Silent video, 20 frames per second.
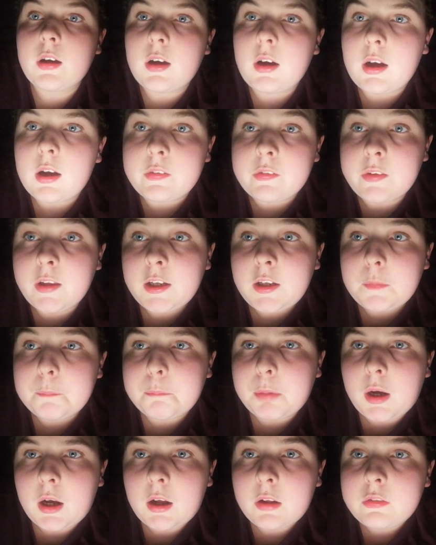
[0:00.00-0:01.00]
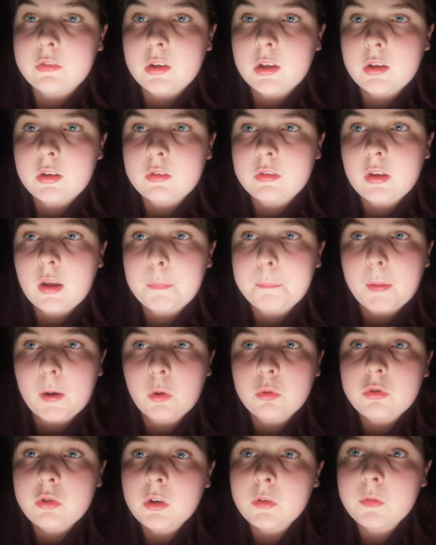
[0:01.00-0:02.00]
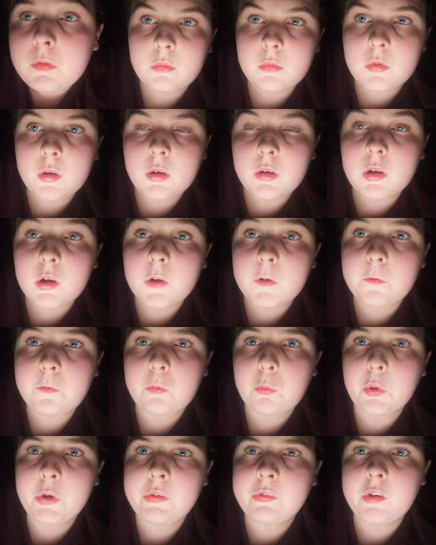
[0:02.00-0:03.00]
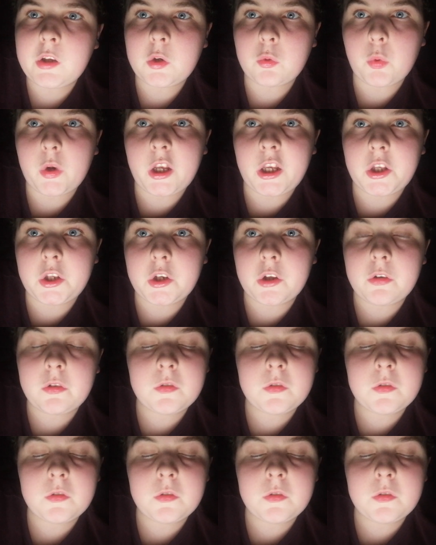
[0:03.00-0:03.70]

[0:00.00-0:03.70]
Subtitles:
Our second part is about freezing rain.